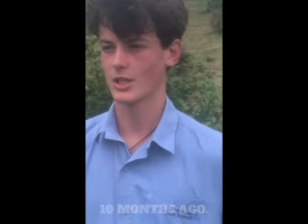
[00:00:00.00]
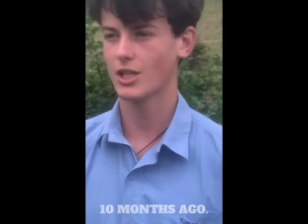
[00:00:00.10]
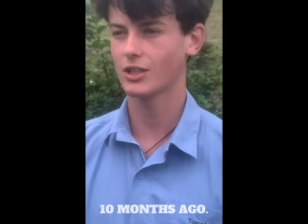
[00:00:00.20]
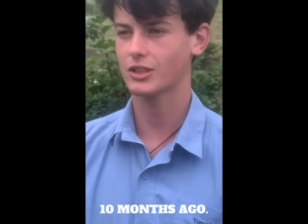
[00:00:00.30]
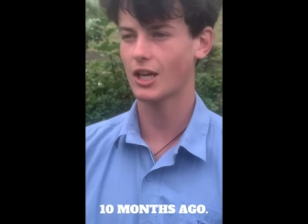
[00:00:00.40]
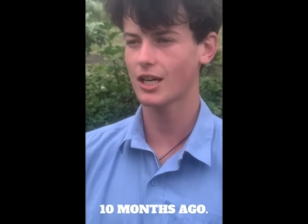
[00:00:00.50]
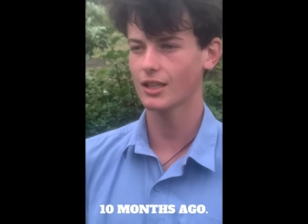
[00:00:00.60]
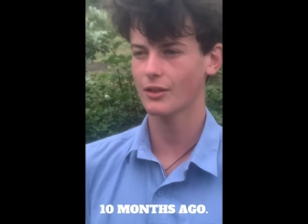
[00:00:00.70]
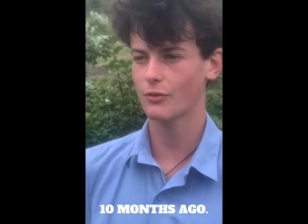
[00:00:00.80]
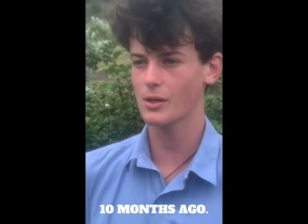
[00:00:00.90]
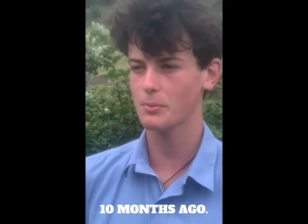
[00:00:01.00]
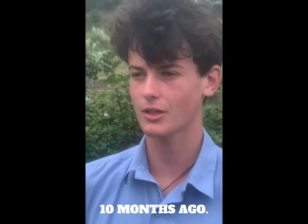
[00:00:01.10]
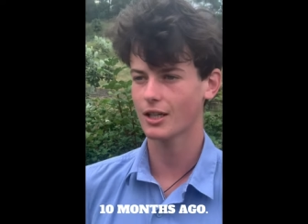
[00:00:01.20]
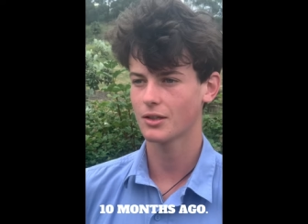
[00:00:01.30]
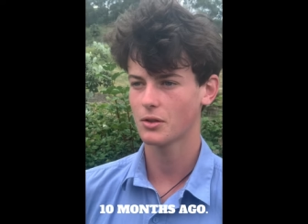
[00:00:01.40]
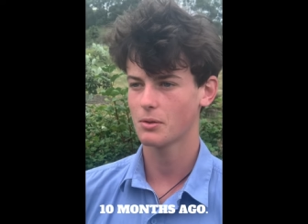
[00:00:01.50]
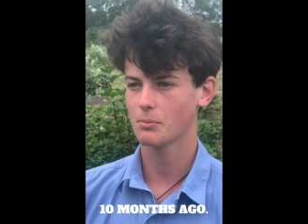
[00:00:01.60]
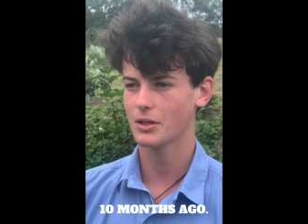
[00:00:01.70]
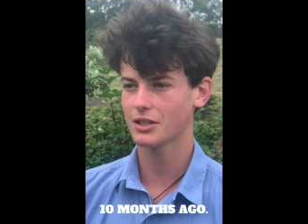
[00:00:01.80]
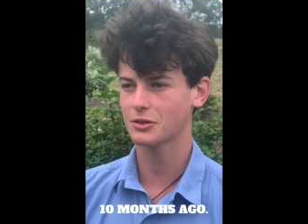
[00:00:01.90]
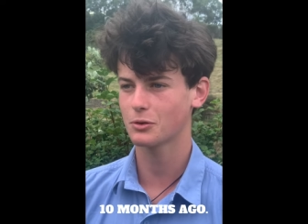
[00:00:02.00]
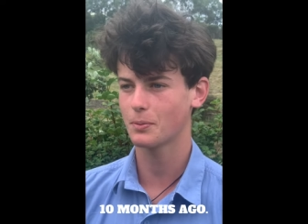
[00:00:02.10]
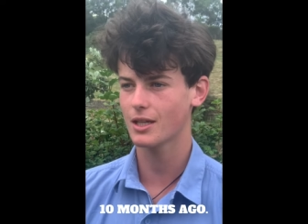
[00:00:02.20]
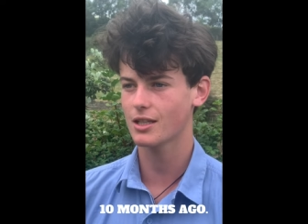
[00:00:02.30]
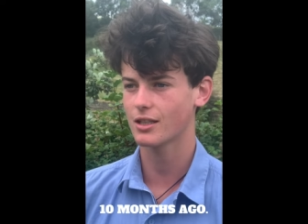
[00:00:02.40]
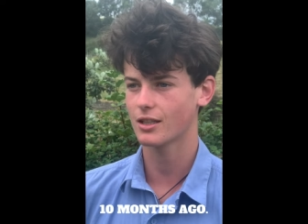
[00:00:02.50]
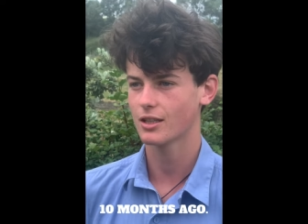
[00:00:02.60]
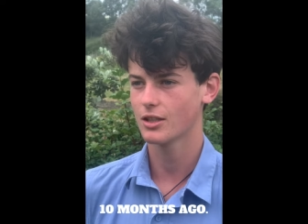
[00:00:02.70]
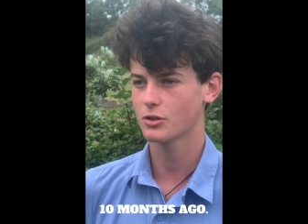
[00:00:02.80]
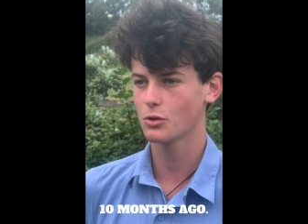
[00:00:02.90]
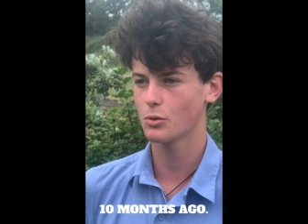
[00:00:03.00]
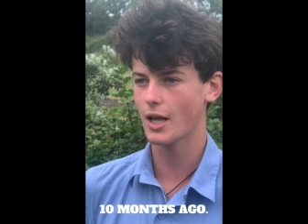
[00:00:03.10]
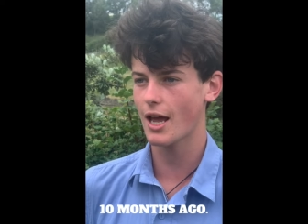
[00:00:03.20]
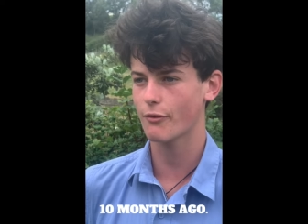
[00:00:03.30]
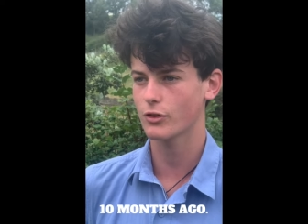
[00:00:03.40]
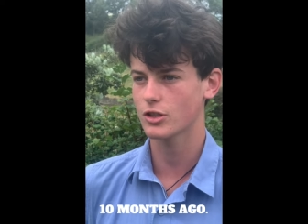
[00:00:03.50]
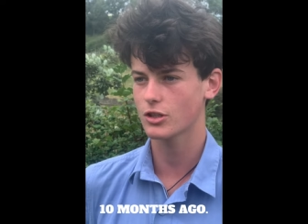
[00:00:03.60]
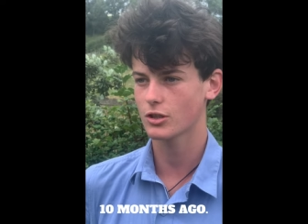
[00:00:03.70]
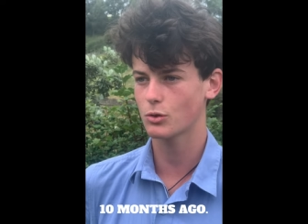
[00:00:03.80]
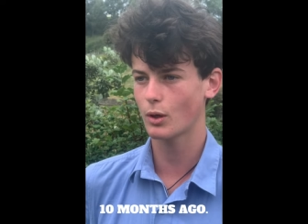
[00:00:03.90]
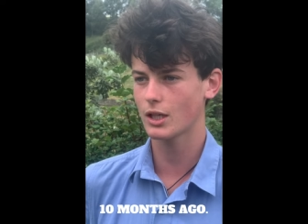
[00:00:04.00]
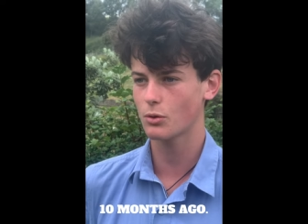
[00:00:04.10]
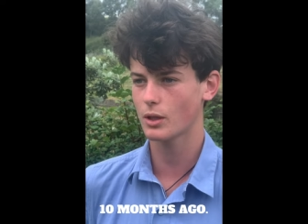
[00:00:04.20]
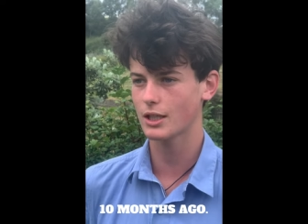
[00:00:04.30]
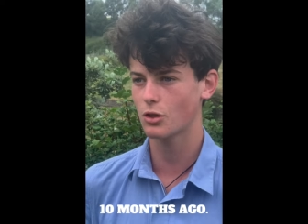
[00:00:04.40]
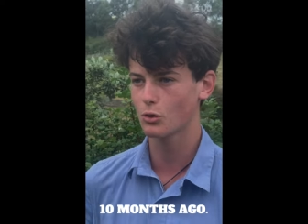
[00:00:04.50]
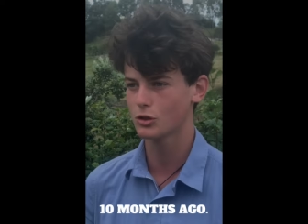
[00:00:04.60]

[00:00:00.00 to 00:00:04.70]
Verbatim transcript: It is currently February, but this will be in a dude average 2022